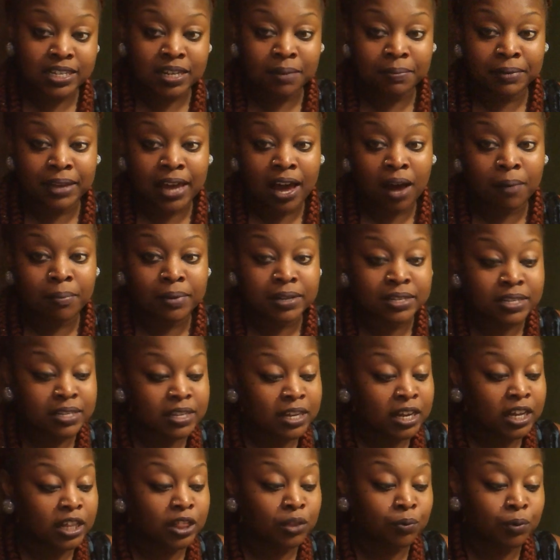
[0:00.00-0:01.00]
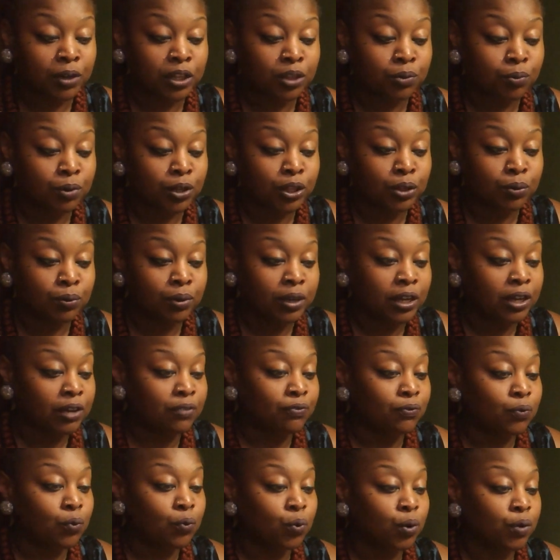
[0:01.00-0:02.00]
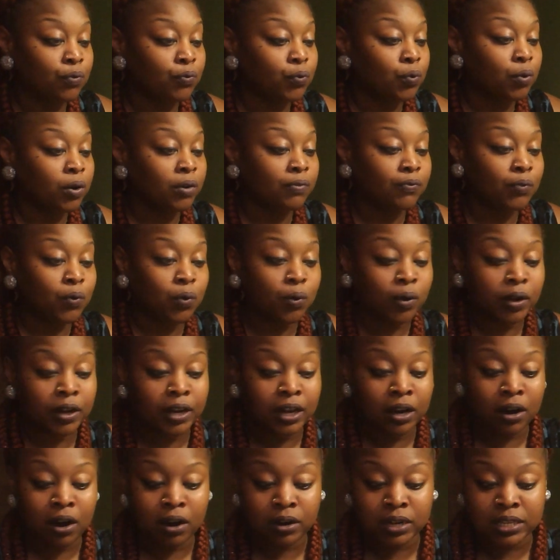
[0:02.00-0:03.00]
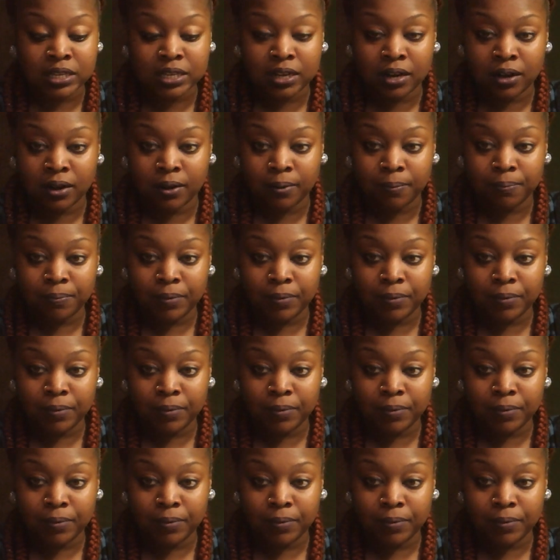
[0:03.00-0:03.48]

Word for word: Some of y'all been seeing 333, 444 here all the time.